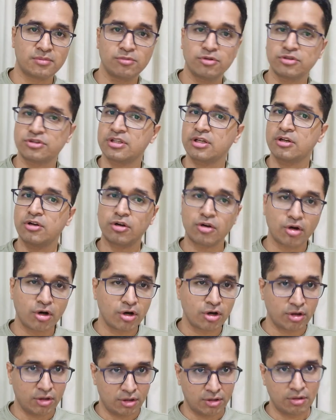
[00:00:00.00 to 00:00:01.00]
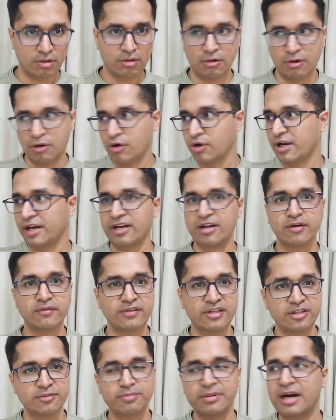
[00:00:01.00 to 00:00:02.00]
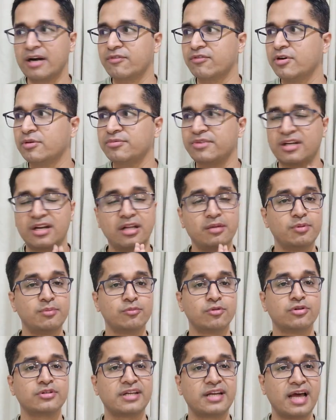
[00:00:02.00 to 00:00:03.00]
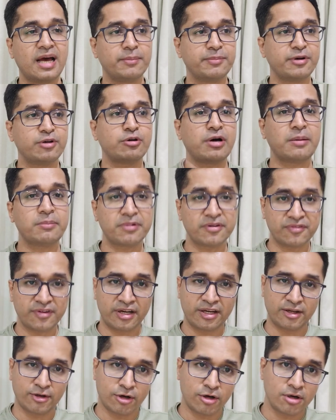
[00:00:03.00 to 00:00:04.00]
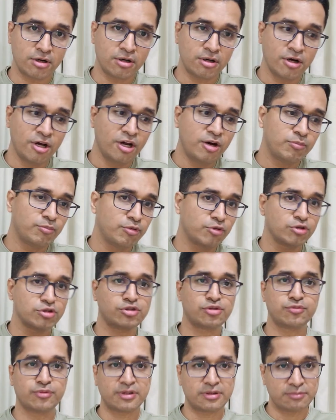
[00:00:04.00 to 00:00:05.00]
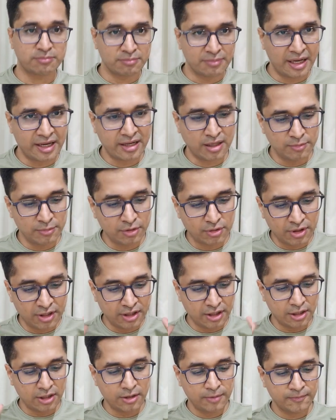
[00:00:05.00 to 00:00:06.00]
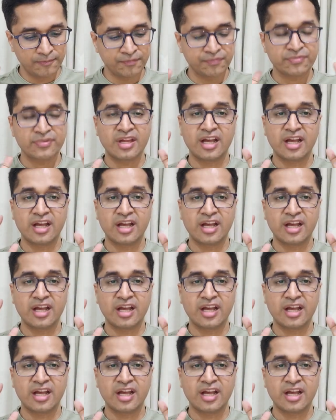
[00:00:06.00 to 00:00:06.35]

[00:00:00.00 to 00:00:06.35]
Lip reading: Emojical on all or any of these platforms, and I'll be more than happy to amplify your post with my community.